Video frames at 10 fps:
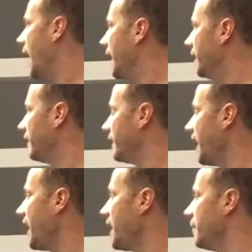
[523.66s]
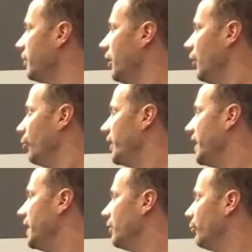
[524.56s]
in the game
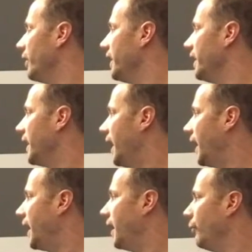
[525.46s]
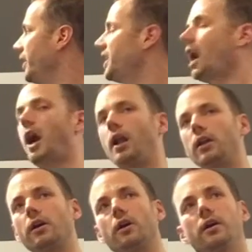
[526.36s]
we
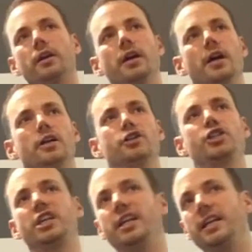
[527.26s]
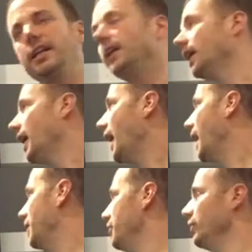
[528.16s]
colored G
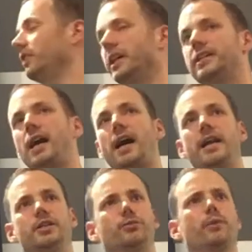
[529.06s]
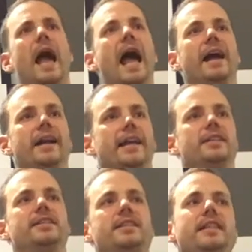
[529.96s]
nucleotides red and
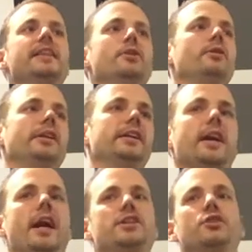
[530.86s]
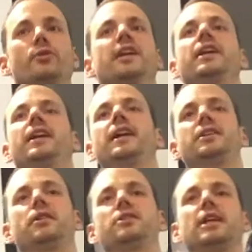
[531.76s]
C nucleotides green. And it
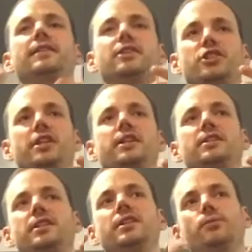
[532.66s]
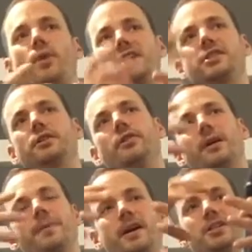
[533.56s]
turns out that G and C
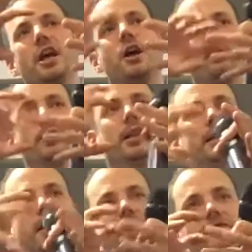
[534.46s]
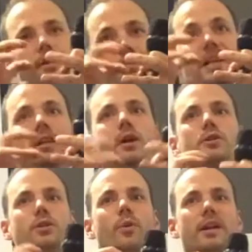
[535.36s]
Watson-Crick pairs really love to be close
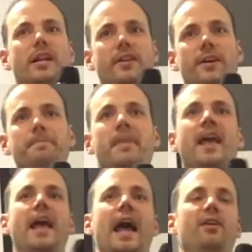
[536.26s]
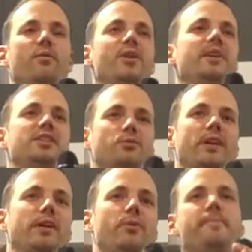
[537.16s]
to one another. And
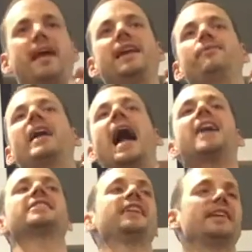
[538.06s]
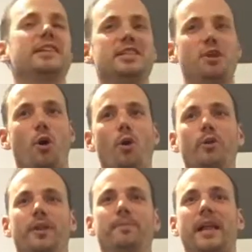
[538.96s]
we accidentally
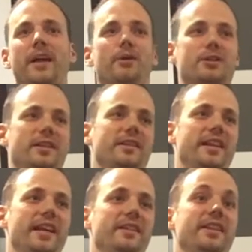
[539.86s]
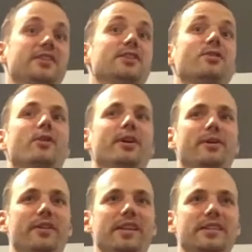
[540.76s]
told the players in the
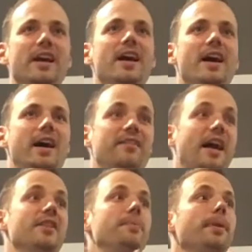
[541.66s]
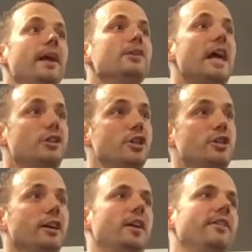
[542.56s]
tutorial this. And the players actually
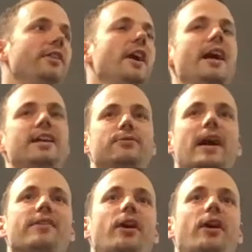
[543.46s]
started off as rather